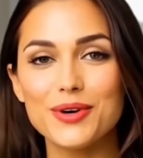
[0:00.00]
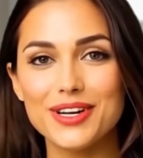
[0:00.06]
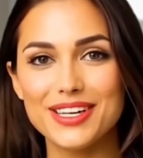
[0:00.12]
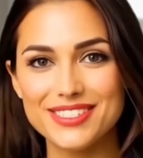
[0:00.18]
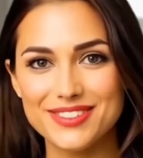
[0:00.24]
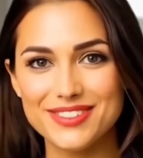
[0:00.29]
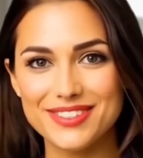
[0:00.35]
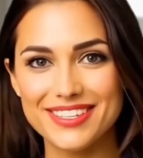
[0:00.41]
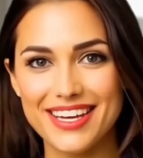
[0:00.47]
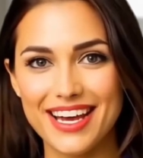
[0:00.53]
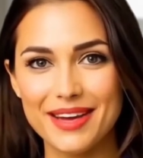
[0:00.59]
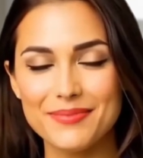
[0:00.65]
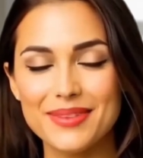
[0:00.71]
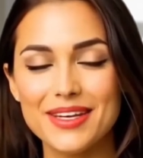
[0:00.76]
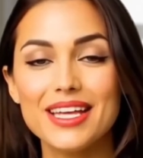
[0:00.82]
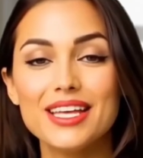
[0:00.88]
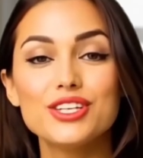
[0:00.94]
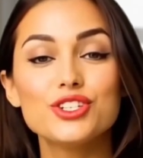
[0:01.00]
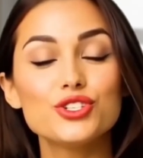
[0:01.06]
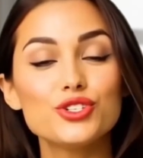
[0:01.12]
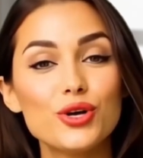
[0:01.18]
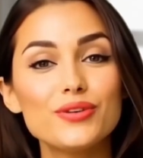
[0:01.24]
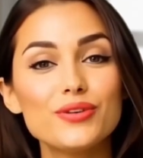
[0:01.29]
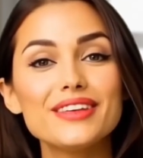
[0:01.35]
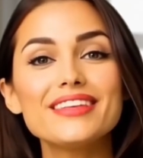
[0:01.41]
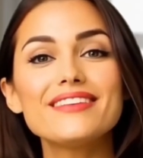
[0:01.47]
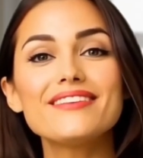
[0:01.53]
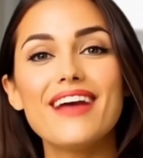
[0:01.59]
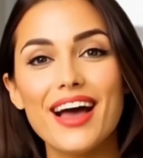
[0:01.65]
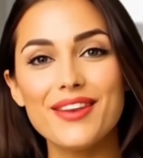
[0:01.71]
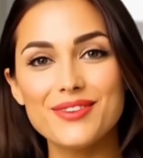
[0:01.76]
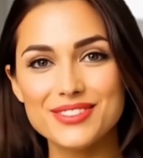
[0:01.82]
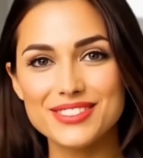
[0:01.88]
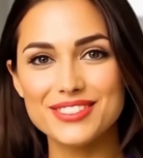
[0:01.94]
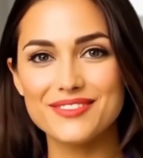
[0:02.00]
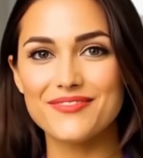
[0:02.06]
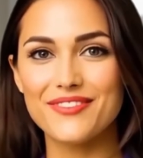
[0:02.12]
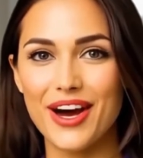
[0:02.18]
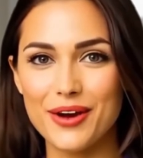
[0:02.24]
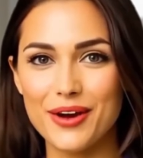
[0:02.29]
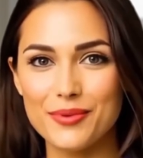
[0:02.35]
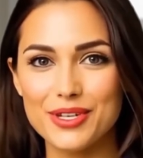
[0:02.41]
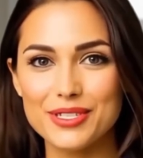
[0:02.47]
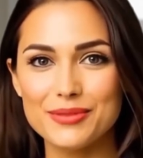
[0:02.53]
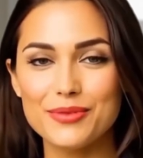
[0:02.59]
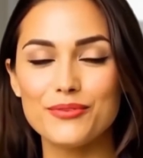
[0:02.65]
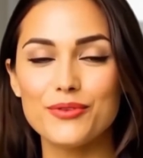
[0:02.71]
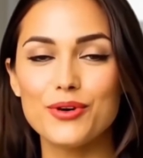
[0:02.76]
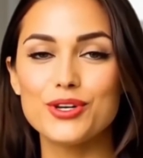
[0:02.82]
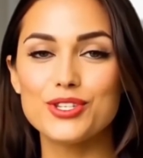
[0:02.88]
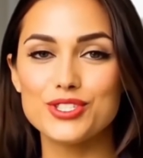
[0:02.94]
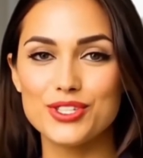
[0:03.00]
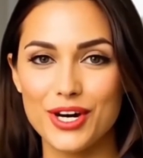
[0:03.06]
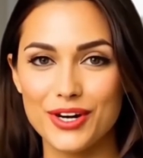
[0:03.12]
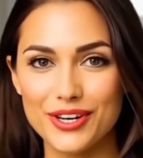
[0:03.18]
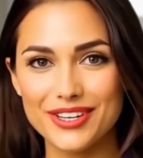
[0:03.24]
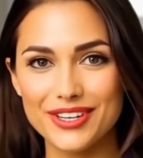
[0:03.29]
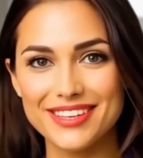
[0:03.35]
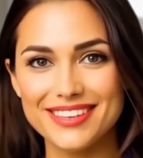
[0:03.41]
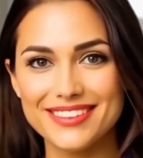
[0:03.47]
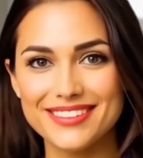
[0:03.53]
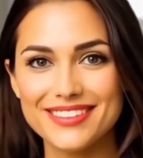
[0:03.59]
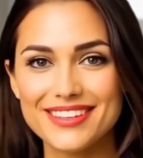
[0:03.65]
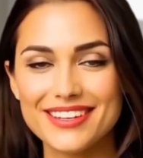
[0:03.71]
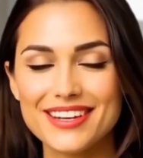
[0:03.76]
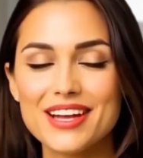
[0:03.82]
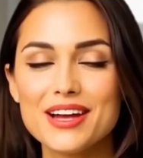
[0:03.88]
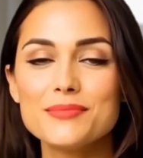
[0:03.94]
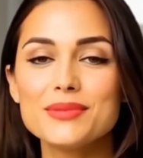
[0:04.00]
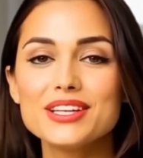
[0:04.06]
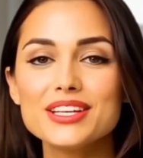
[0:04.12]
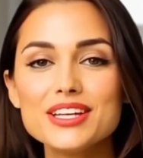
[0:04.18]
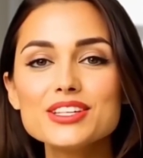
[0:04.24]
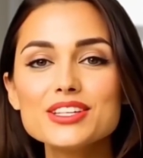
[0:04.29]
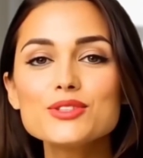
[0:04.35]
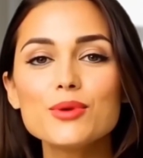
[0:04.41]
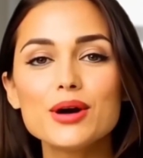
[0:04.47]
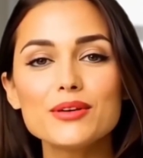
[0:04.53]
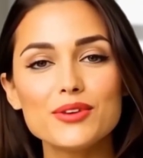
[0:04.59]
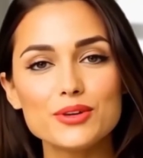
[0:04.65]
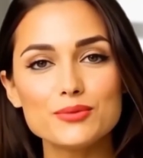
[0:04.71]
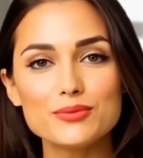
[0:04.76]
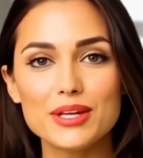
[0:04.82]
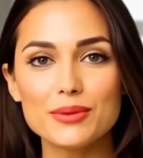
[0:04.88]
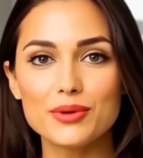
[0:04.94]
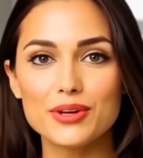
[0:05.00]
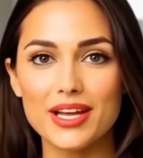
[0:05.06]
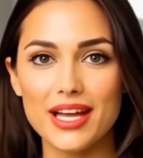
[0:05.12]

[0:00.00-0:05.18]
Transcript: or Instagram, you don't need thousands of followers before you start earning. But here's where most people